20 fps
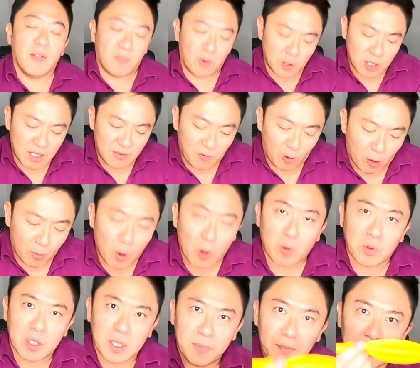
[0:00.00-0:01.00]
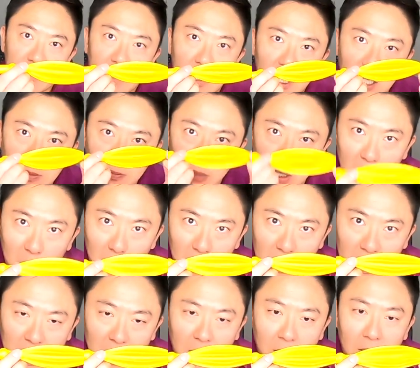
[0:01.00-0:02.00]
First and foremost, this
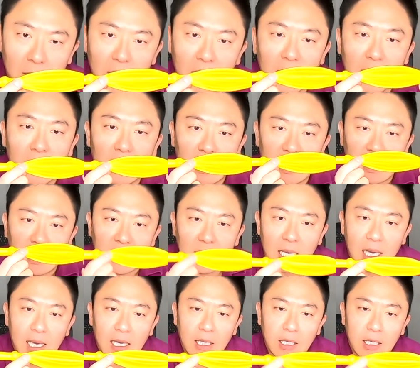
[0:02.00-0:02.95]
balloon here is